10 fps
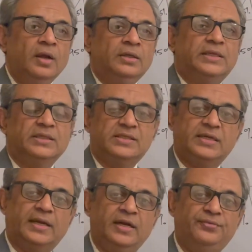Then the
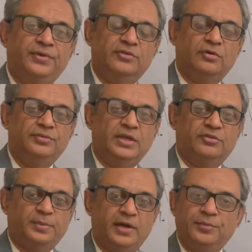second phase of the
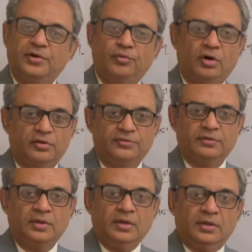experiment
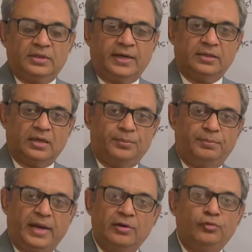was that a
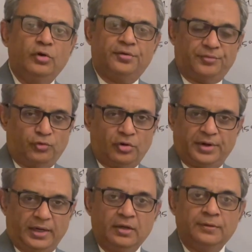bell would
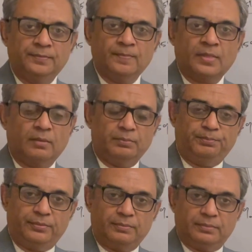ring,
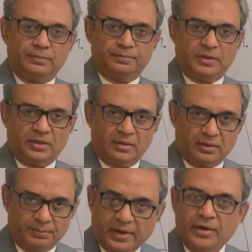
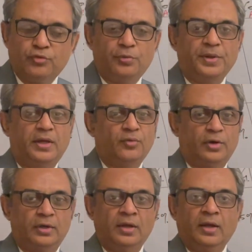bread would be
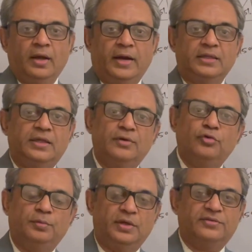given, and there
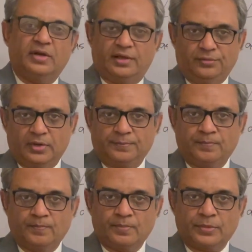would be a saliva.
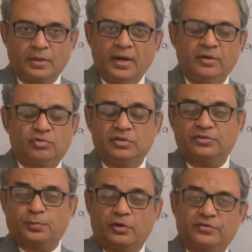Right? So
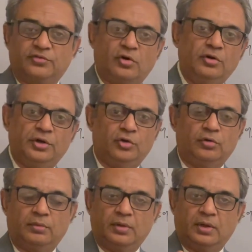this process
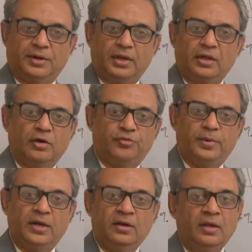continued, a ringing of
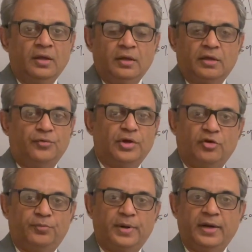bell, giving
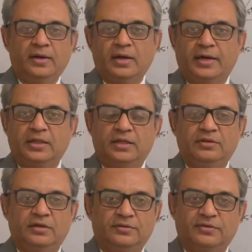of bread, and then
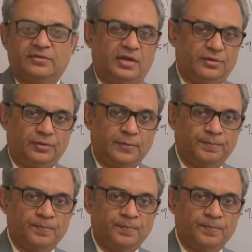there is a saliva.